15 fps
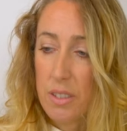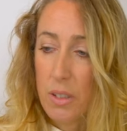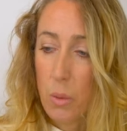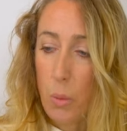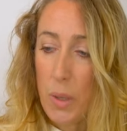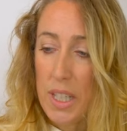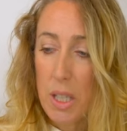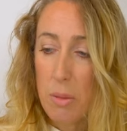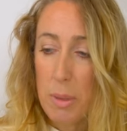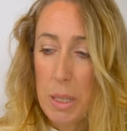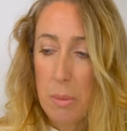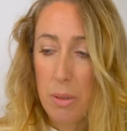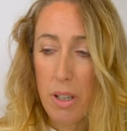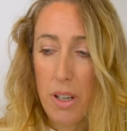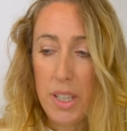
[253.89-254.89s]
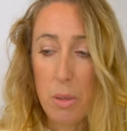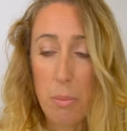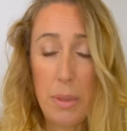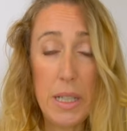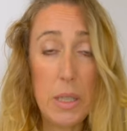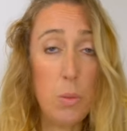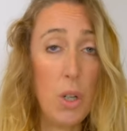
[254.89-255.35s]
applying the
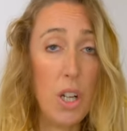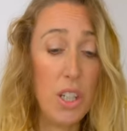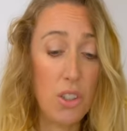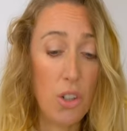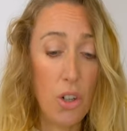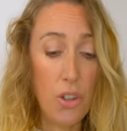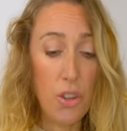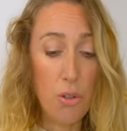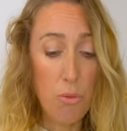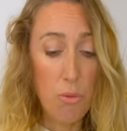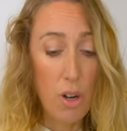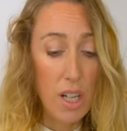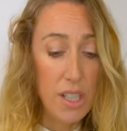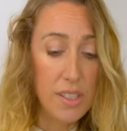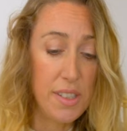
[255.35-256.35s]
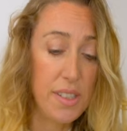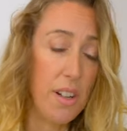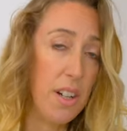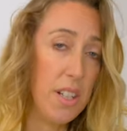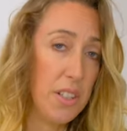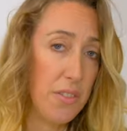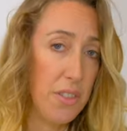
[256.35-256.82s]
beadwork on the right
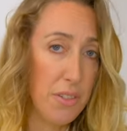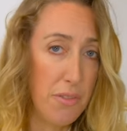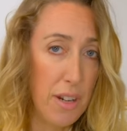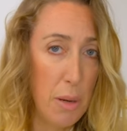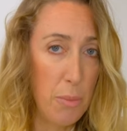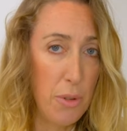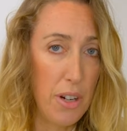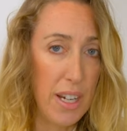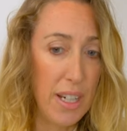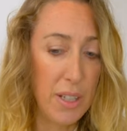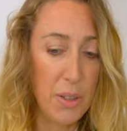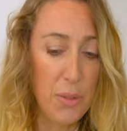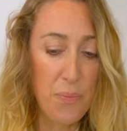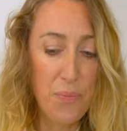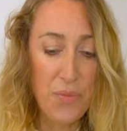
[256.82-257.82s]
side of the fabric.